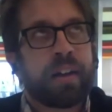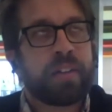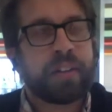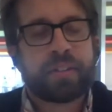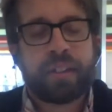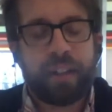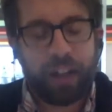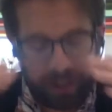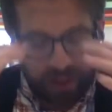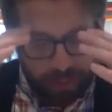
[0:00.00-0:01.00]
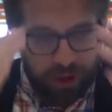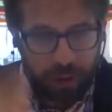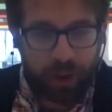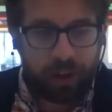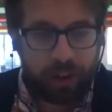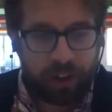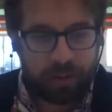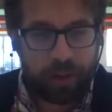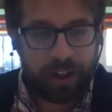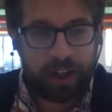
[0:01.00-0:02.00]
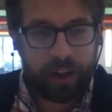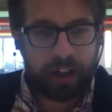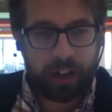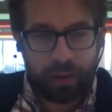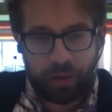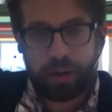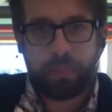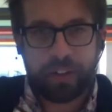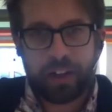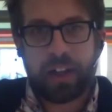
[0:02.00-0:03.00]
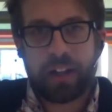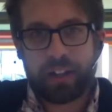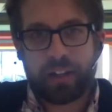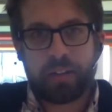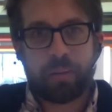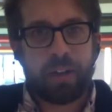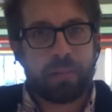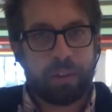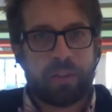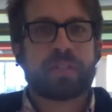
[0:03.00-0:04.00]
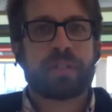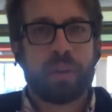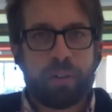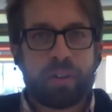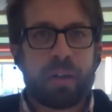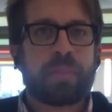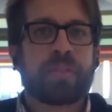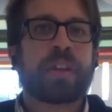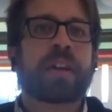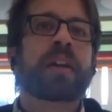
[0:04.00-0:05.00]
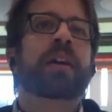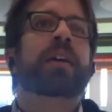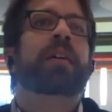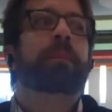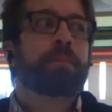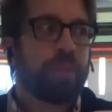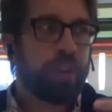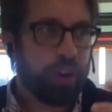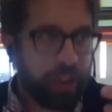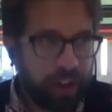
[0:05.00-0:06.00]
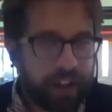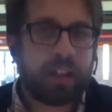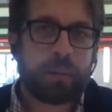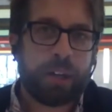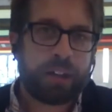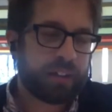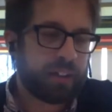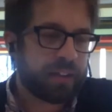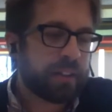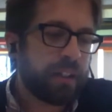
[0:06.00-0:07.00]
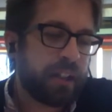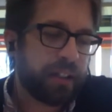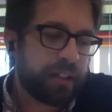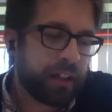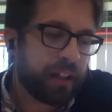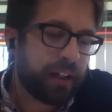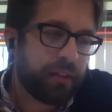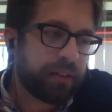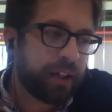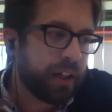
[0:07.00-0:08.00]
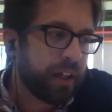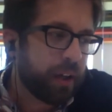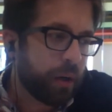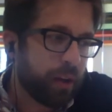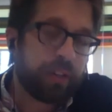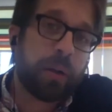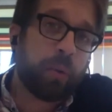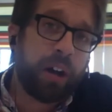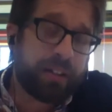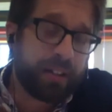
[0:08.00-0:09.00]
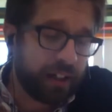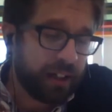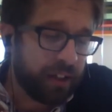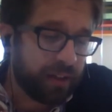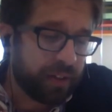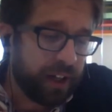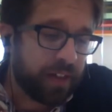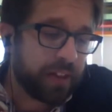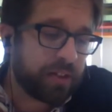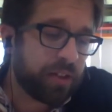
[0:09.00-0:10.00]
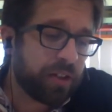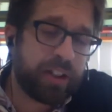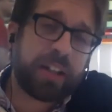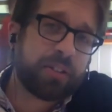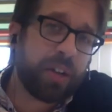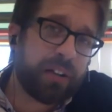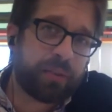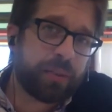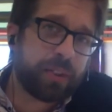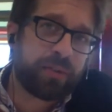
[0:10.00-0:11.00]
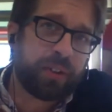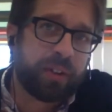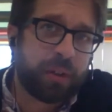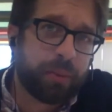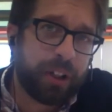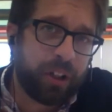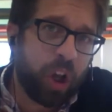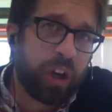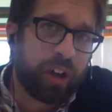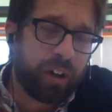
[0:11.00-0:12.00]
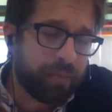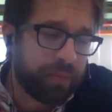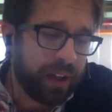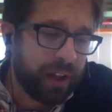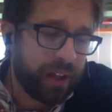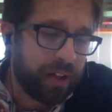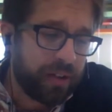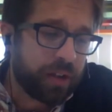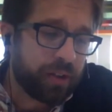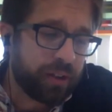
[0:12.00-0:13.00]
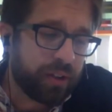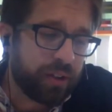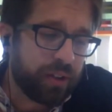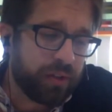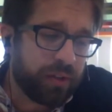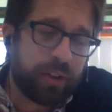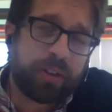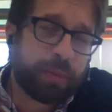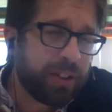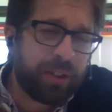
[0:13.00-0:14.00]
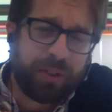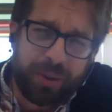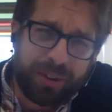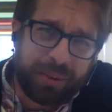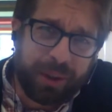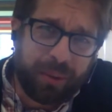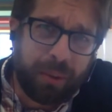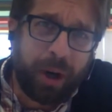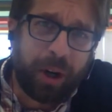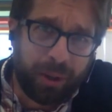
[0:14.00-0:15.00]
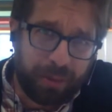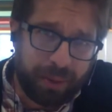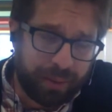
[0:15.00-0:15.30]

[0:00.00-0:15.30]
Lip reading: listen, I really don't want to look at this right now. I got to go jump in the lake, right, middle of summer type of thing. They're thinking about the things they need to give or that they want to give. And this is your chance. You have them just for a little bit longer to, especially if you're doing something remarkable,